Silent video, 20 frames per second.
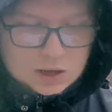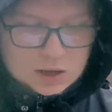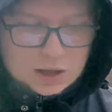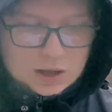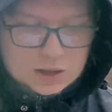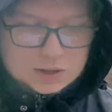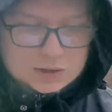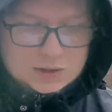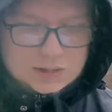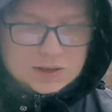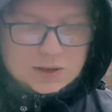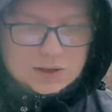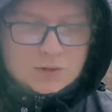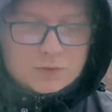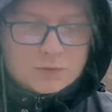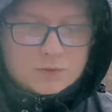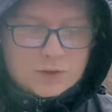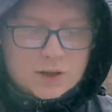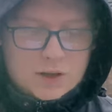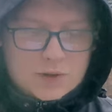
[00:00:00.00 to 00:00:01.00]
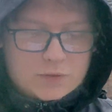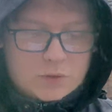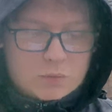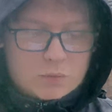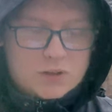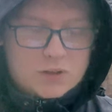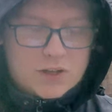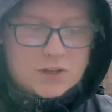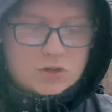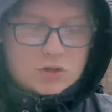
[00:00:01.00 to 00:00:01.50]
Uh, the flight
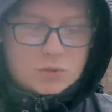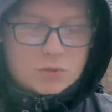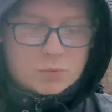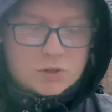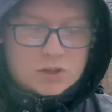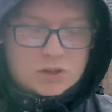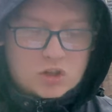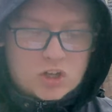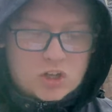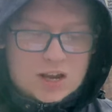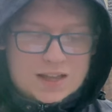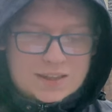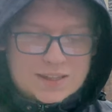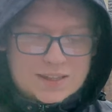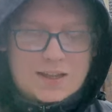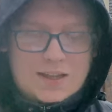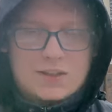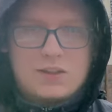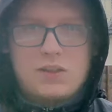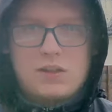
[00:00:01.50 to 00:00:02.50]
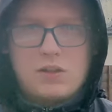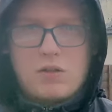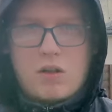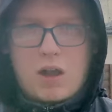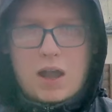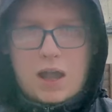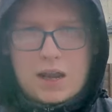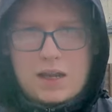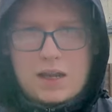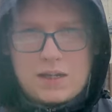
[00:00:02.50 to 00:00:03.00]
from Ljubljana to
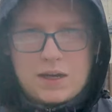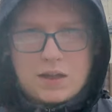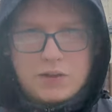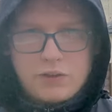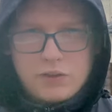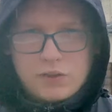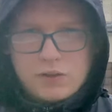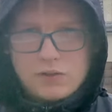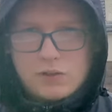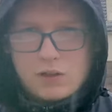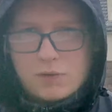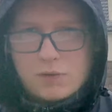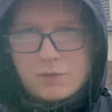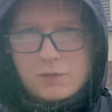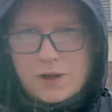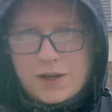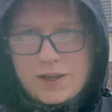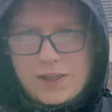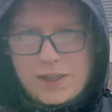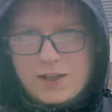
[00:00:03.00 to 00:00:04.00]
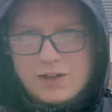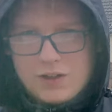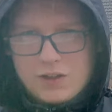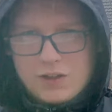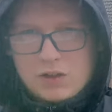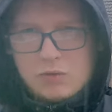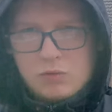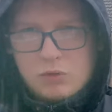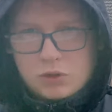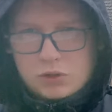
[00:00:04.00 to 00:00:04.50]
London via
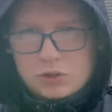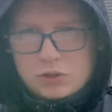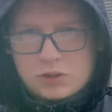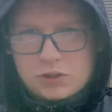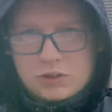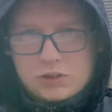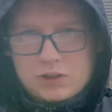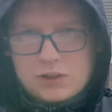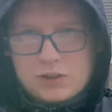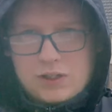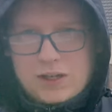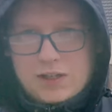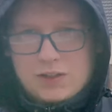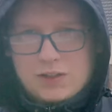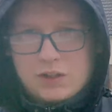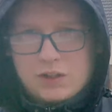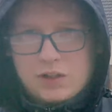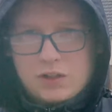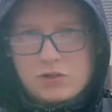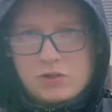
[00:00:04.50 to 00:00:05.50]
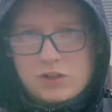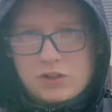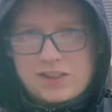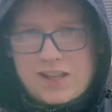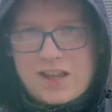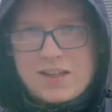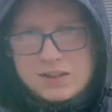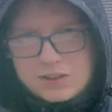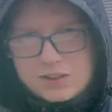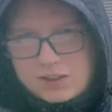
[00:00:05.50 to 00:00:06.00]
Warsaw and
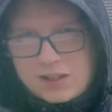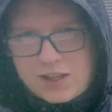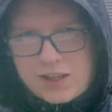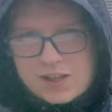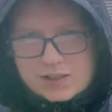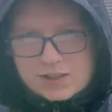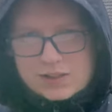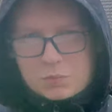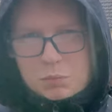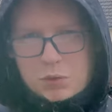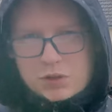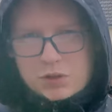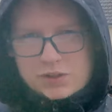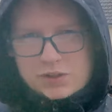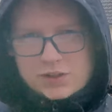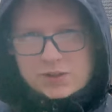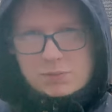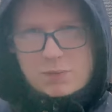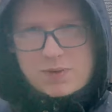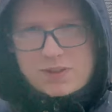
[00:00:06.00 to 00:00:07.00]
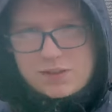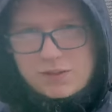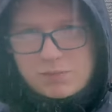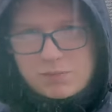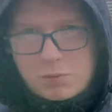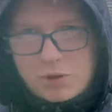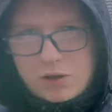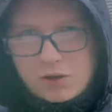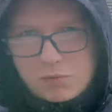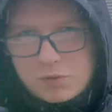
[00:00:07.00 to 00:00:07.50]
Gdansk is the most expensive
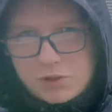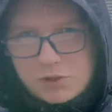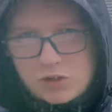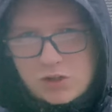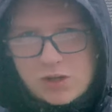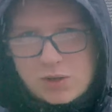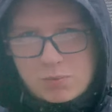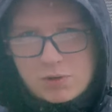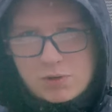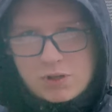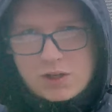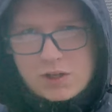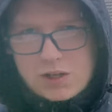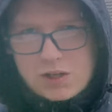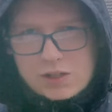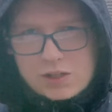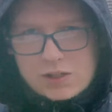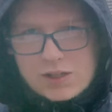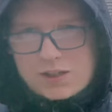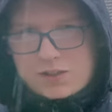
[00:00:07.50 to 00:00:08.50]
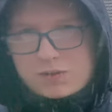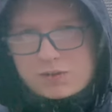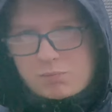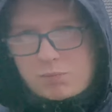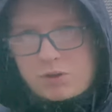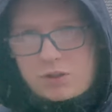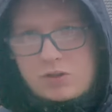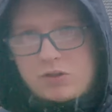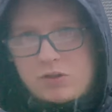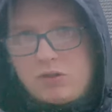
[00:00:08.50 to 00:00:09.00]
part of my trip. Yes,
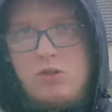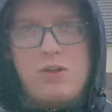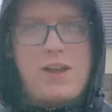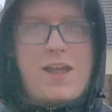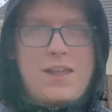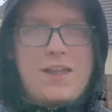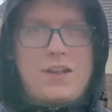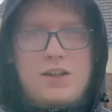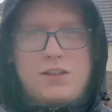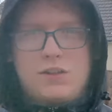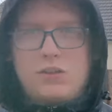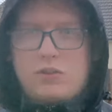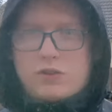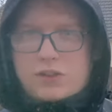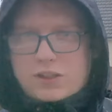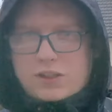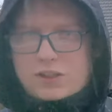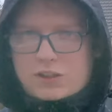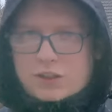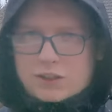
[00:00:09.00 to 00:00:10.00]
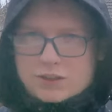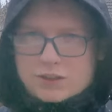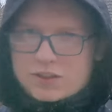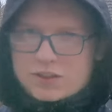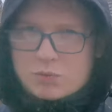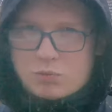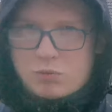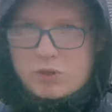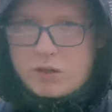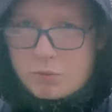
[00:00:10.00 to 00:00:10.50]
because Lot Airlines, as discussed, as
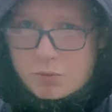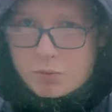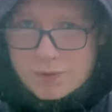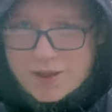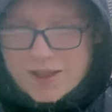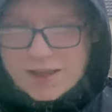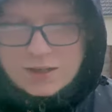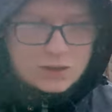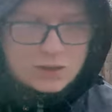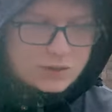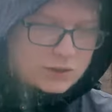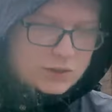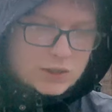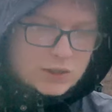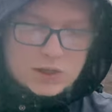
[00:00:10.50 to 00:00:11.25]
a premium airline.